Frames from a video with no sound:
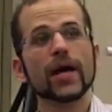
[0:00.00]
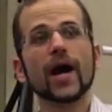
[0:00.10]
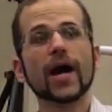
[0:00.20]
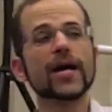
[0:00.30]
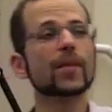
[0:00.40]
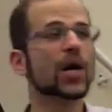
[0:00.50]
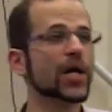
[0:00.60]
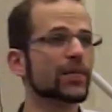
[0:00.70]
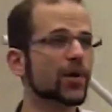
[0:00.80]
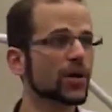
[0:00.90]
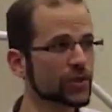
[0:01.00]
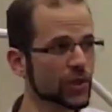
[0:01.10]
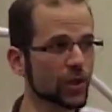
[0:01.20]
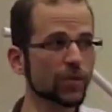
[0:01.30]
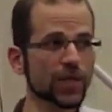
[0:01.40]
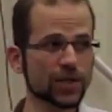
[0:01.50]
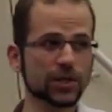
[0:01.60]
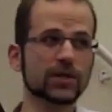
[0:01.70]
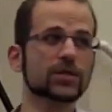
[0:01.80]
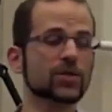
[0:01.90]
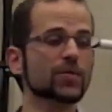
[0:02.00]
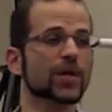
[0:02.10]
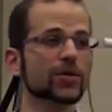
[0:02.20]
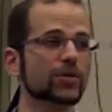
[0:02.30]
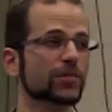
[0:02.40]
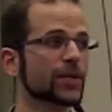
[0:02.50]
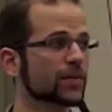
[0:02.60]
Okay, I am on a personal mission to make sure